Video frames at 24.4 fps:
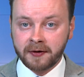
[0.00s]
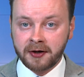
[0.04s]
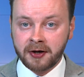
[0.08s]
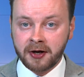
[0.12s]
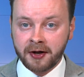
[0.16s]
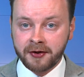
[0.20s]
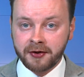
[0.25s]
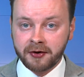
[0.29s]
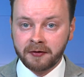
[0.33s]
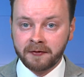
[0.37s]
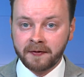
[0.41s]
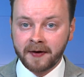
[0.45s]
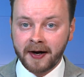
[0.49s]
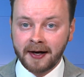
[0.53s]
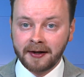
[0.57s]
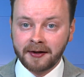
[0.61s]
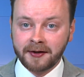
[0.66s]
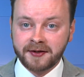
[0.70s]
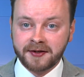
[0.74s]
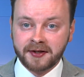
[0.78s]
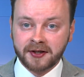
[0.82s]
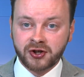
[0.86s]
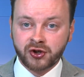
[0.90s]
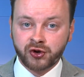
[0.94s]
another
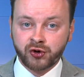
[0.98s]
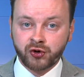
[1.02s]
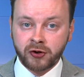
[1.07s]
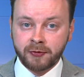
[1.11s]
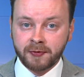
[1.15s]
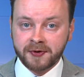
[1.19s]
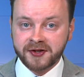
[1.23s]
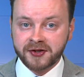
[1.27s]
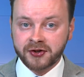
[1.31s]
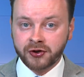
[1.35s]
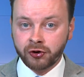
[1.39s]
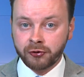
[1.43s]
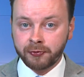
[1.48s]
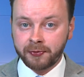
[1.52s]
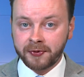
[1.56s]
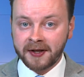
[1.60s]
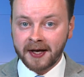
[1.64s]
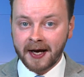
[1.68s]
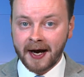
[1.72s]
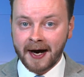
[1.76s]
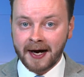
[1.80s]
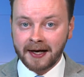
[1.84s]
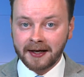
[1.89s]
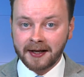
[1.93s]
violent extremist
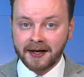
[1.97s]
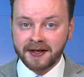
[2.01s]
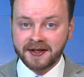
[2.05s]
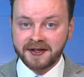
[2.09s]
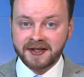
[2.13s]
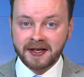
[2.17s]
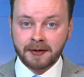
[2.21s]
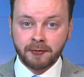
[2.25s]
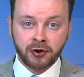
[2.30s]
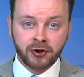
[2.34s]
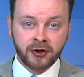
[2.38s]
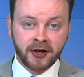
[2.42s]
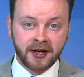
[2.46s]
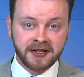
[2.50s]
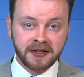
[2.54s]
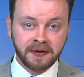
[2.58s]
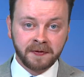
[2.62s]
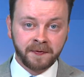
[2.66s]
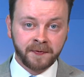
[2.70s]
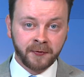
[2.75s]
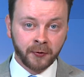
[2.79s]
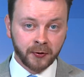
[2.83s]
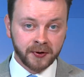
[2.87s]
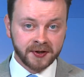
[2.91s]
group, the Allied
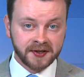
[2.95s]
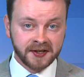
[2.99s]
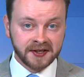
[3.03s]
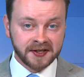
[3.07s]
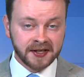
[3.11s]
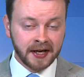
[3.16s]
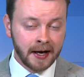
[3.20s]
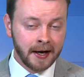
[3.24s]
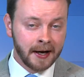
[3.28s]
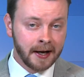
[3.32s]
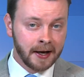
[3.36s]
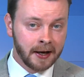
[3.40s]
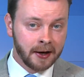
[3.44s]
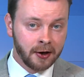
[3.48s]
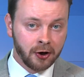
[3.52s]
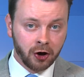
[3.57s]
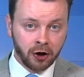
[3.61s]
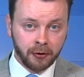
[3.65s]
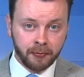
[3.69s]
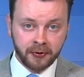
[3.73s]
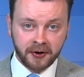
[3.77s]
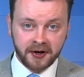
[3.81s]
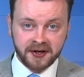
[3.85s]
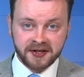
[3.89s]
Democratic Forces,
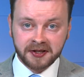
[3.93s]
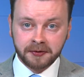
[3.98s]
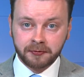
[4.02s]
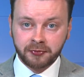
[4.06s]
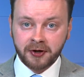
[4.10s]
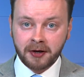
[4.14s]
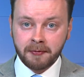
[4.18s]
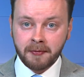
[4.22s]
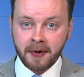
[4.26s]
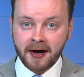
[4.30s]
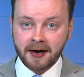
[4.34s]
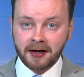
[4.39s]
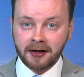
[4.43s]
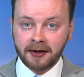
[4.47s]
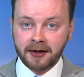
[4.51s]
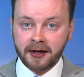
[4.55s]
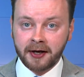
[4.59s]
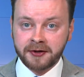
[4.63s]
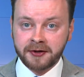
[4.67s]
operating primarily